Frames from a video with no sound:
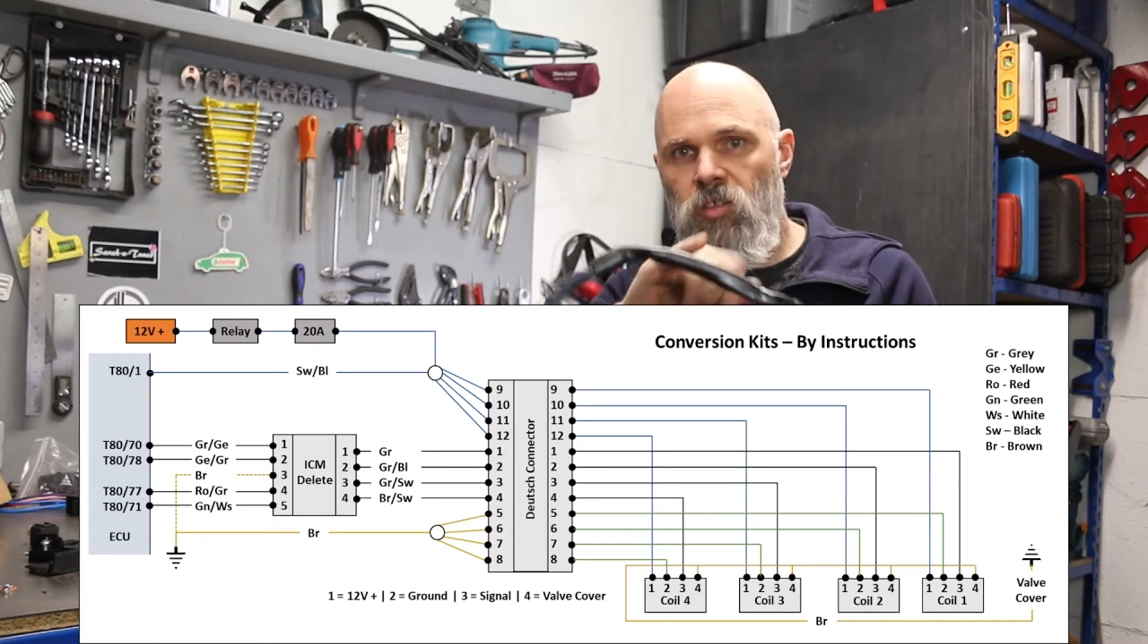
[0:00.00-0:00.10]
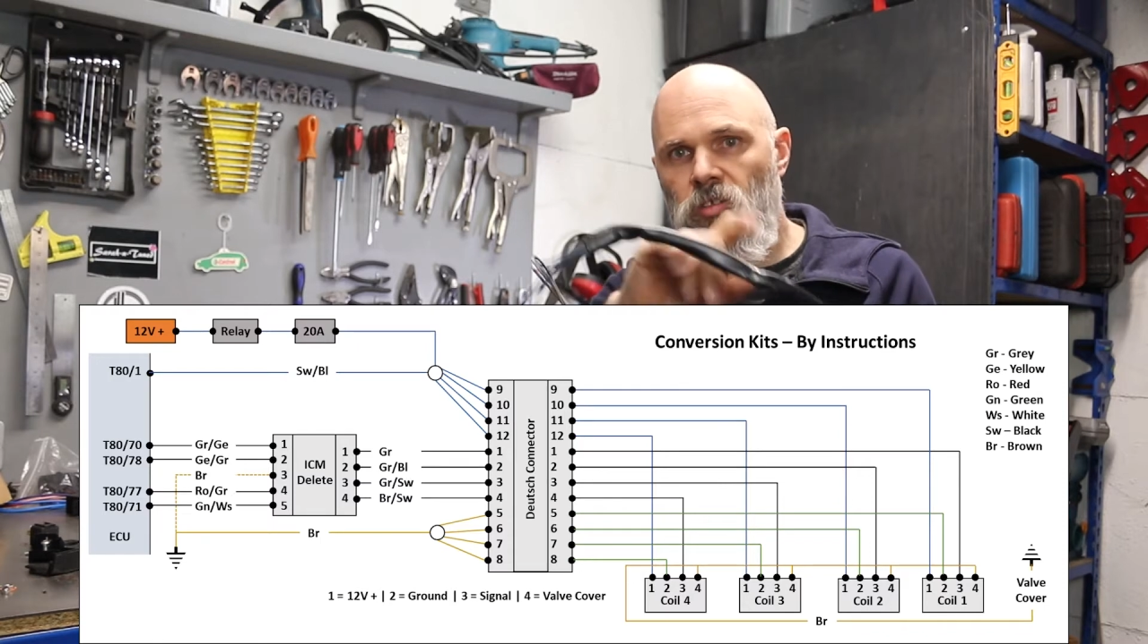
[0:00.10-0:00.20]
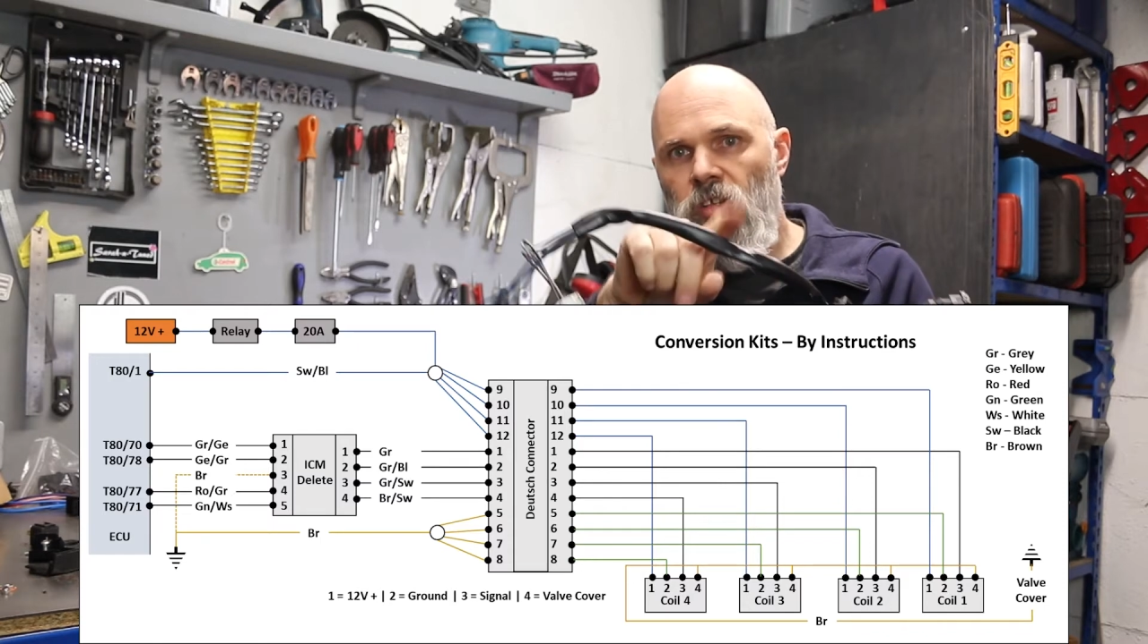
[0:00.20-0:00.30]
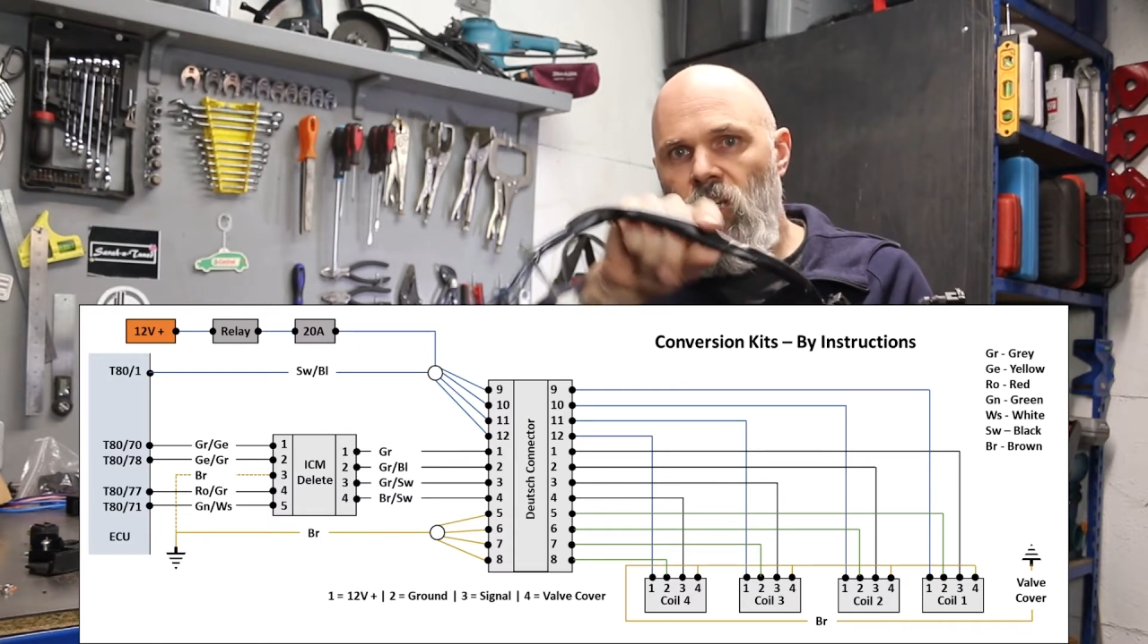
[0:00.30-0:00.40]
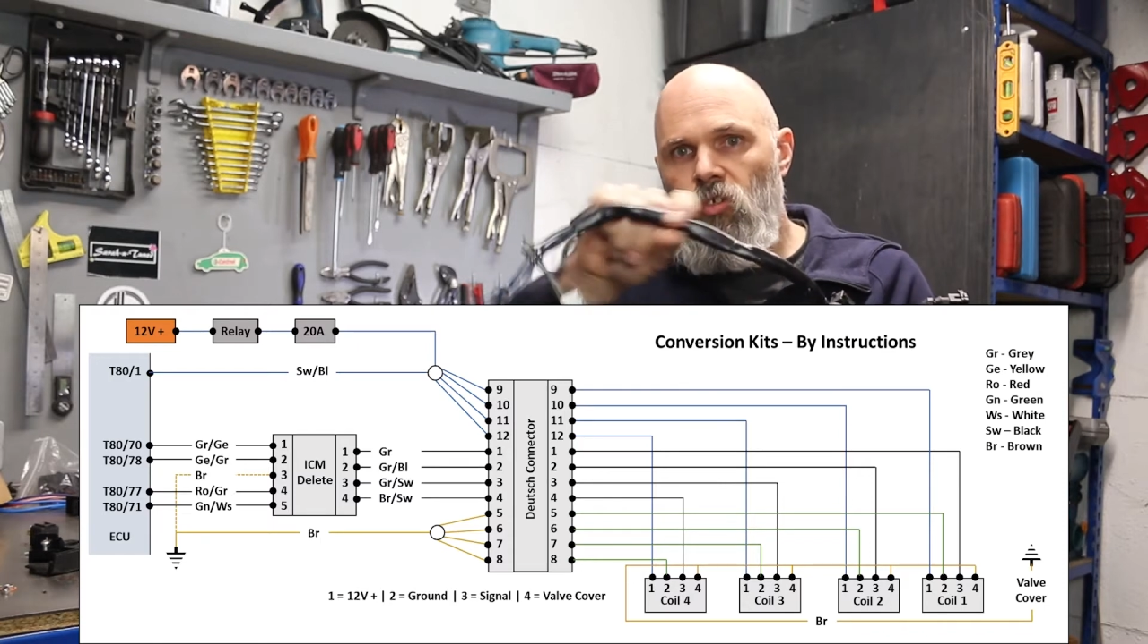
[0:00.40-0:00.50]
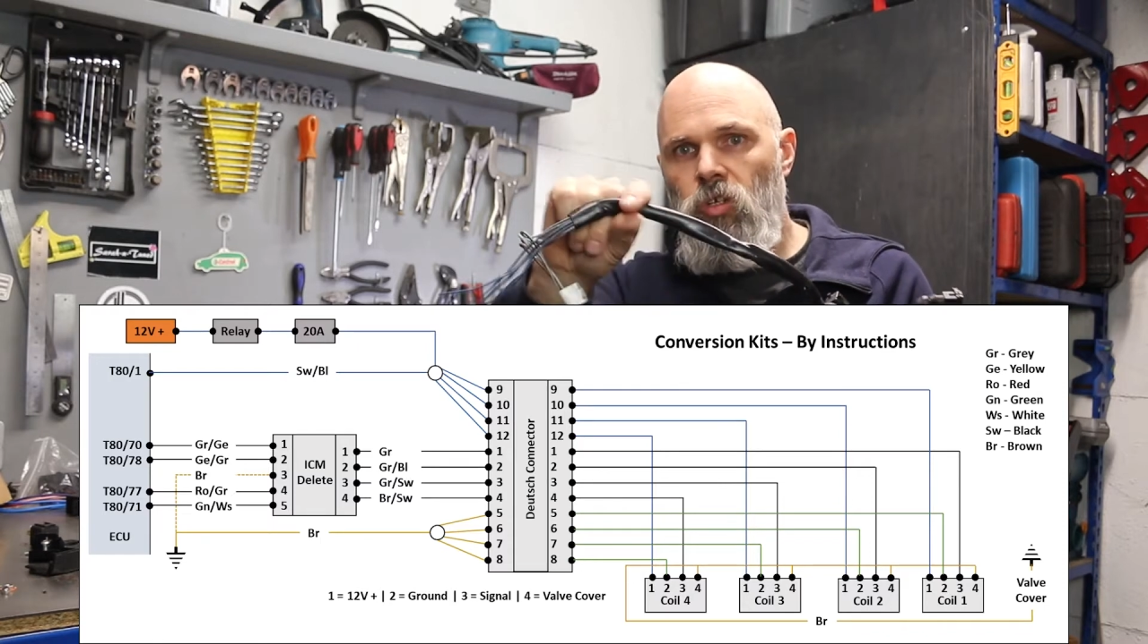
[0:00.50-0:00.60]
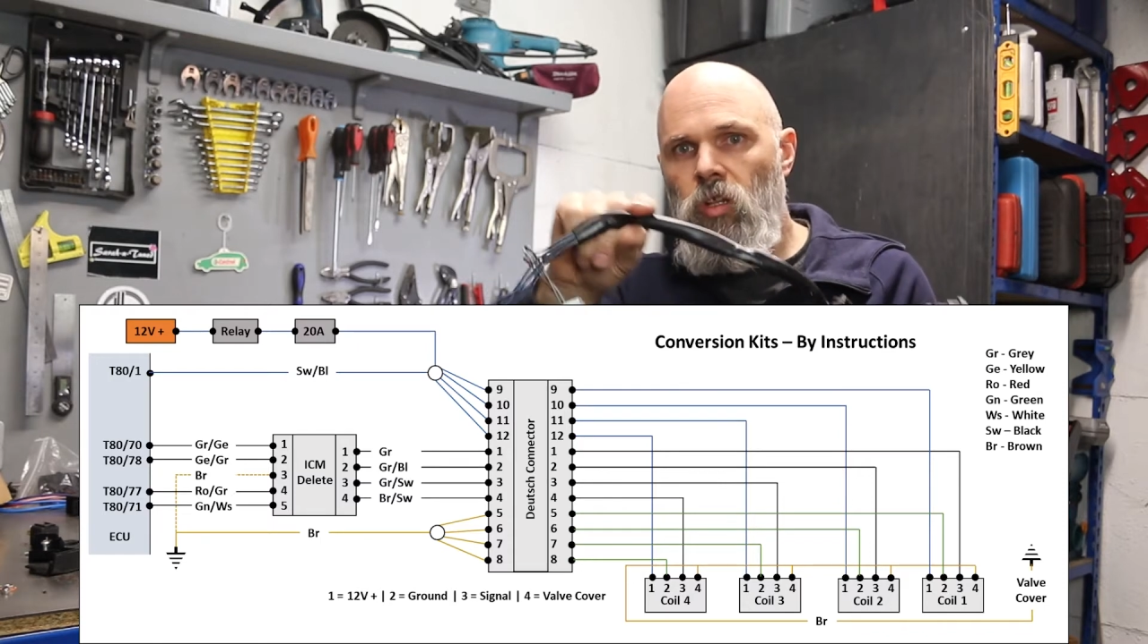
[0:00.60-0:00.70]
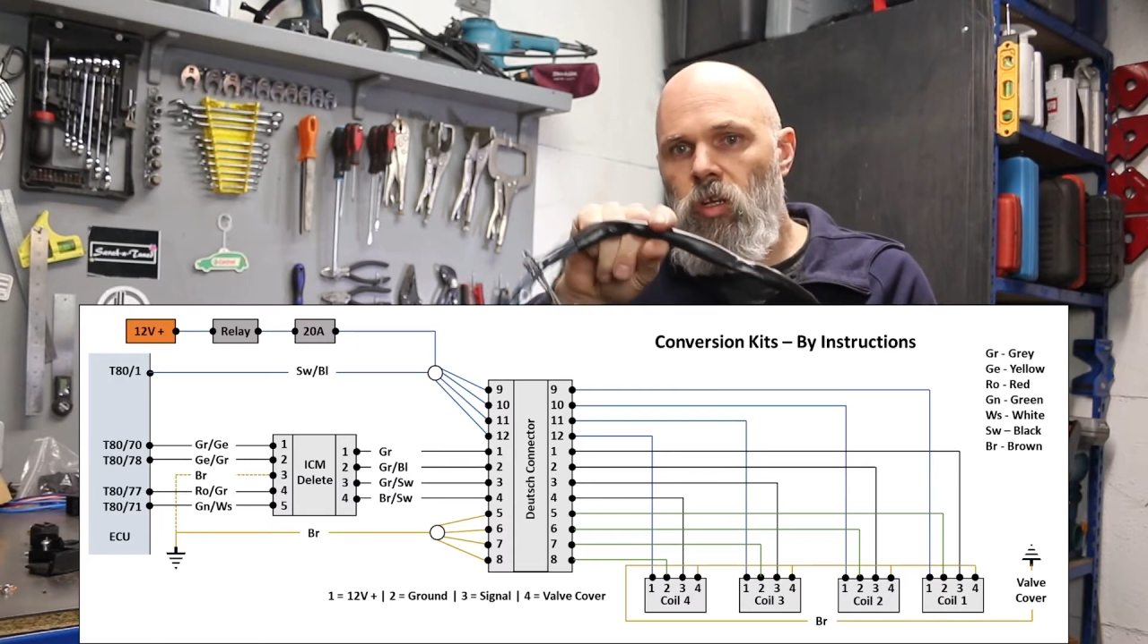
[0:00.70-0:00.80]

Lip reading: section of the